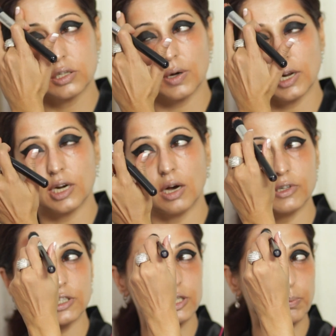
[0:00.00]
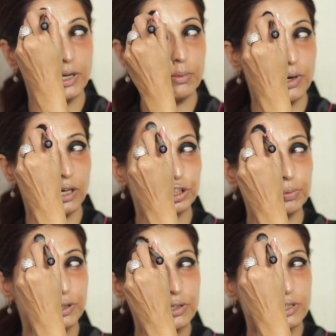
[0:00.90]
So I love a stippling
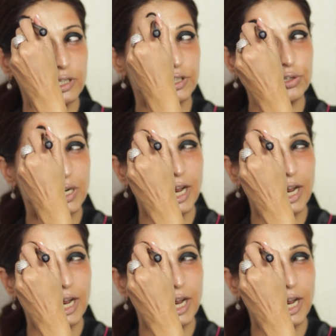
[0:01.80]
brush because it